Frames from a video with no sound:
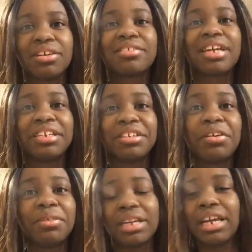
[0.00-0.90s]
because I
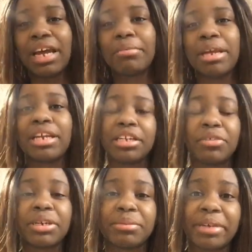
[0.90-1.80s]
know what I am and I know
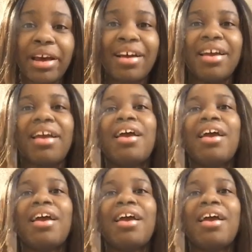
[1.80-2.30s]
what I'm not.